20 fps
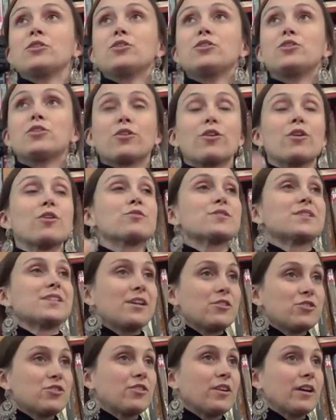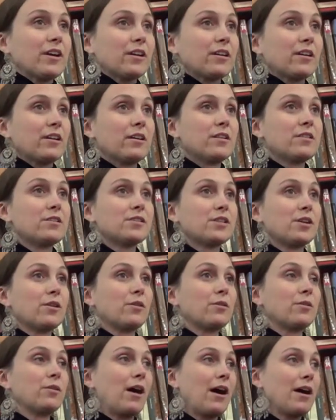Eurocentric.
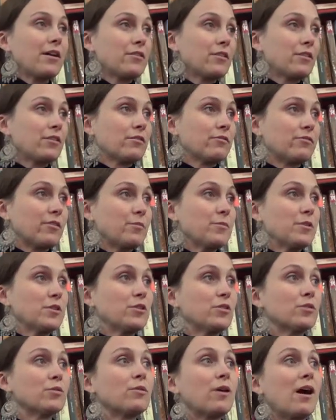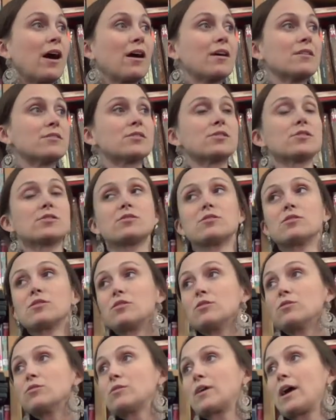So either from the US, the
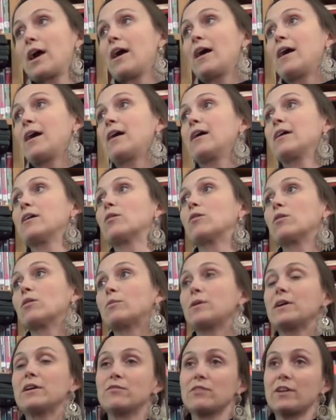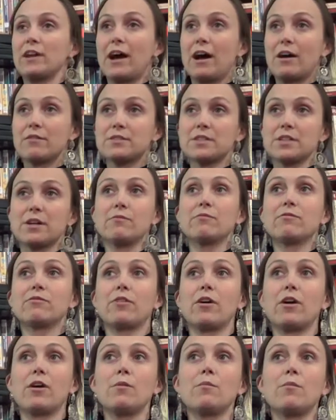UK, or we even have some
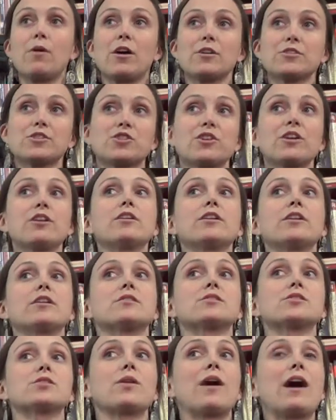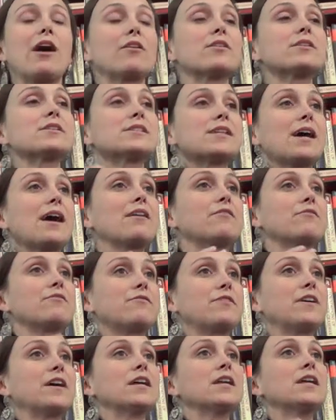from Australia. So how does that
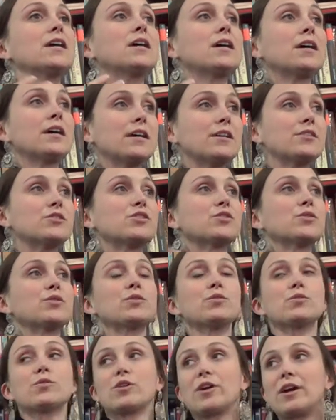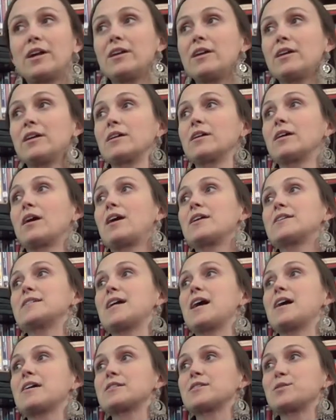fit into Ukrainian
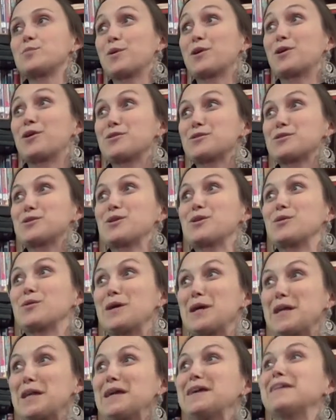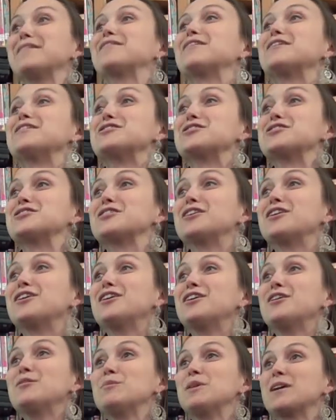context, but also in English?
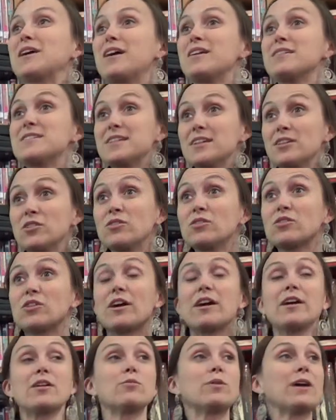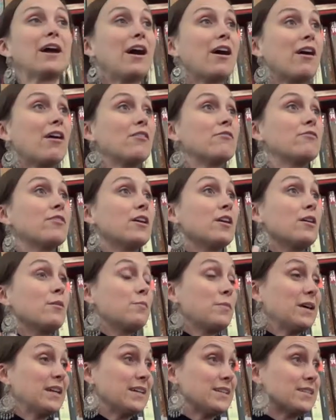Because in Ukraine we have
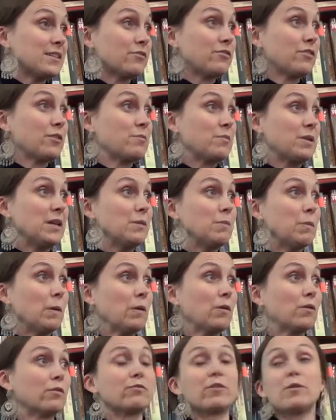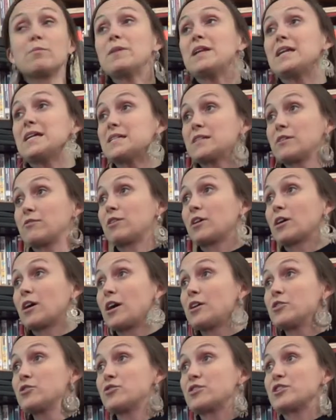many different people from many different
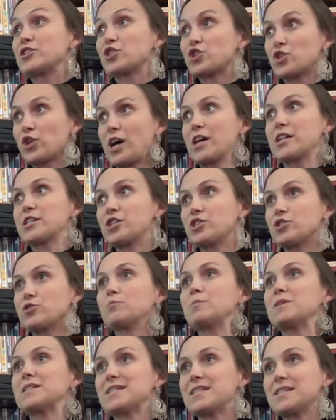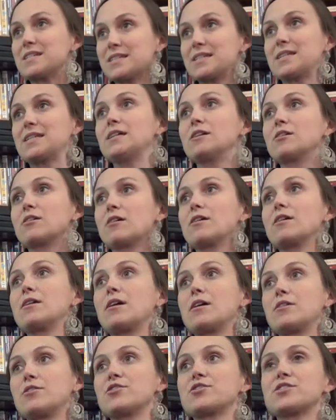countries trying to do business here and
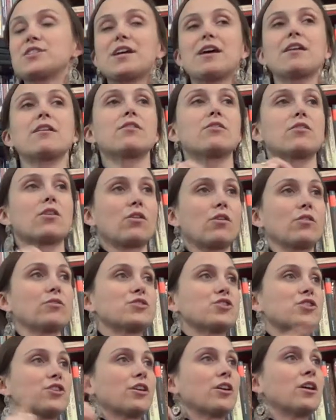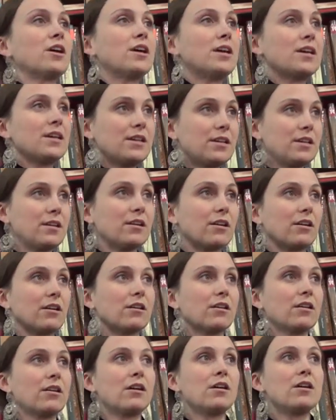understanding the culture
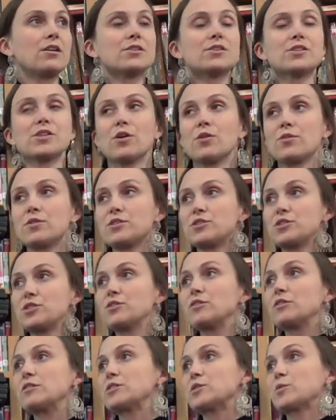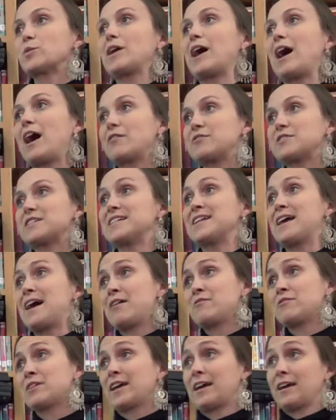here. So the students would have to
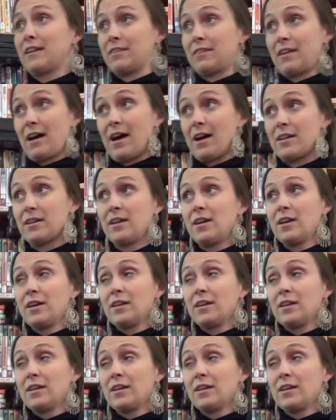navigate that